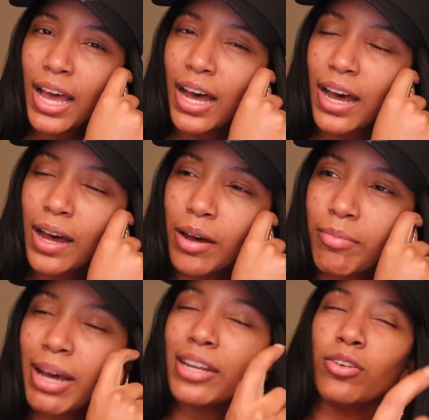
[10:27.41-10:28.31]
Um,
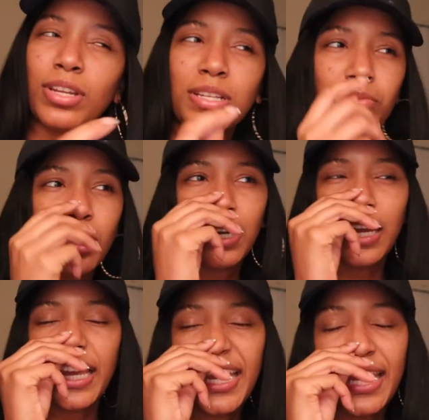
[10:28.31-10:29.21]
I know this morning
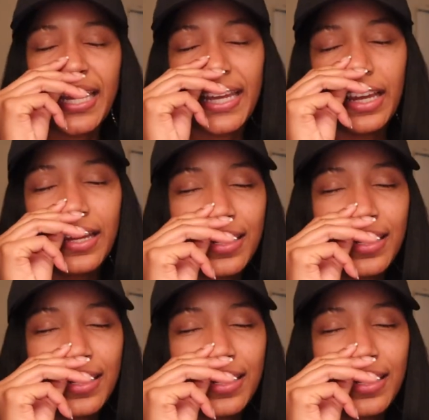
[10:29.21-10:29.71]
I had...